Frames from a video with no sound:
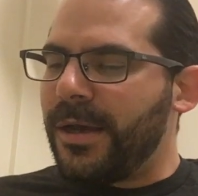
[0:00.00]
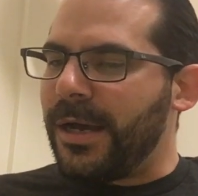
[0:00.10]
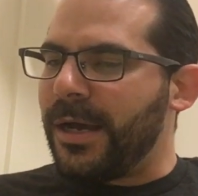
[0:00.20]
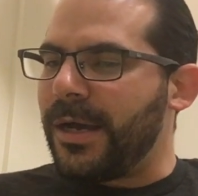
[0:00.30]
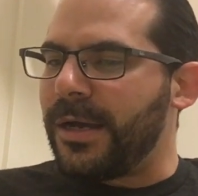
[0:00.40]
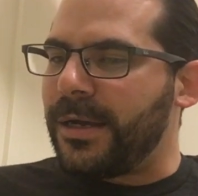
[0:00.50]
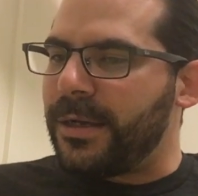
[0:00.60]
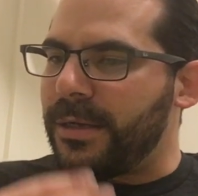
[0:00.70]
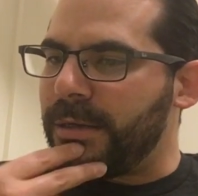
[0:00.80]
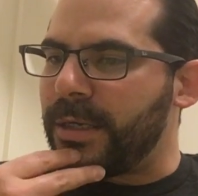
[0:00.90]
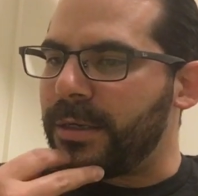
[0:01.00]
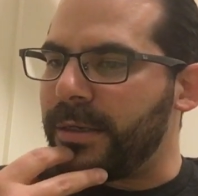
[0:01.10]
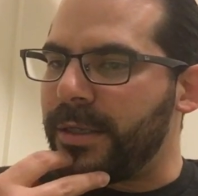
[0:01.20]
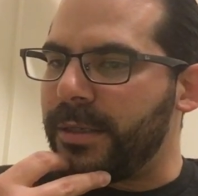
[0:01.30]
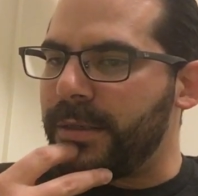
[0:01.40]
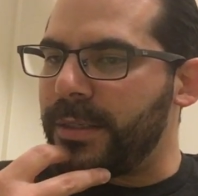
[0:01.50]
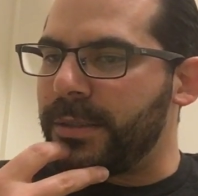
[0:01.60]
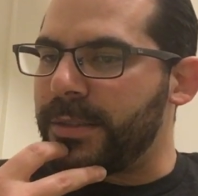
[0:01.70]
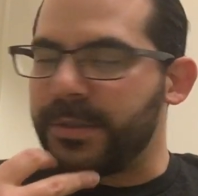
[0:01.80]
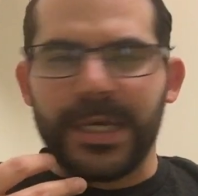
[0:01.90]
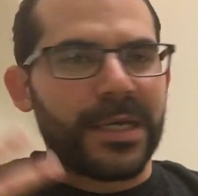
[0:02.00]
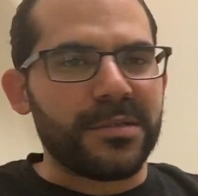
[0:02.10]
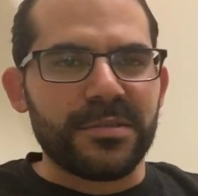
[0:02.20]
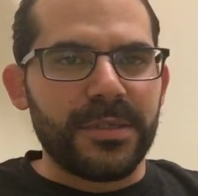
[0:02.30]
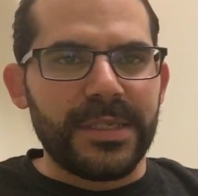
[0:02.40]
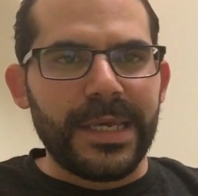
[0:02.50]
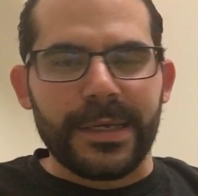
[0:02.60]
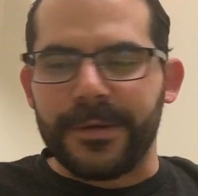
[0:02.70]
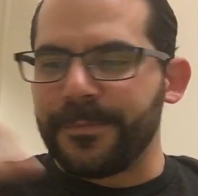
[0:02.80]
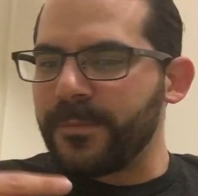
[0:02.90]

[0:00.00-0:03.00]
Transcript: So, yeah, dig.